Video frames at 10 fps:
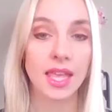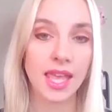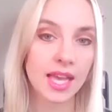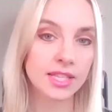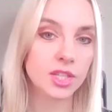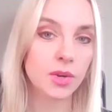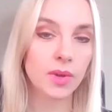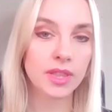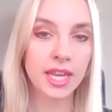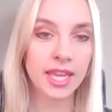Yeah, so
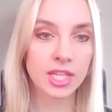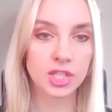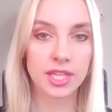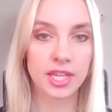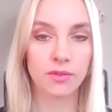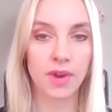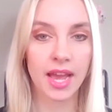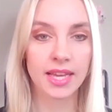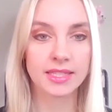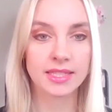litigation can
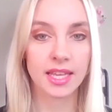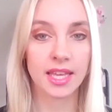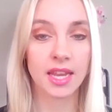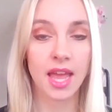arise in